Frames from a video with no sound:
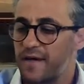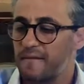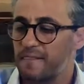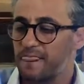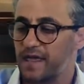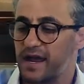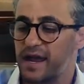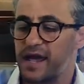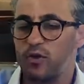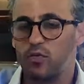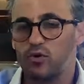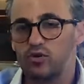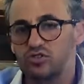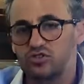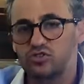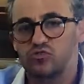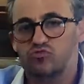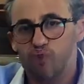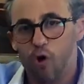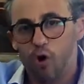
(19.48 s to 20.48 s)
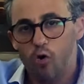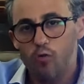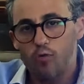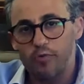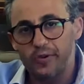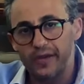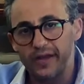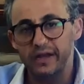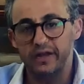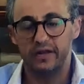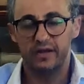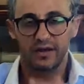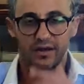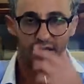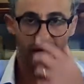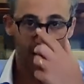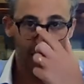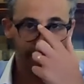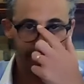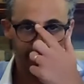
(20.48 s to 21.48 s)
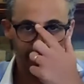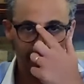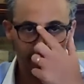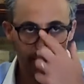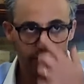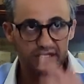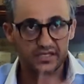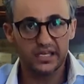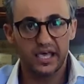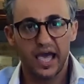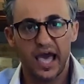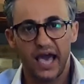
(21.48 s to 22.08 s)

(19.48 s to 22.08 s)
And I want to rope in a little bit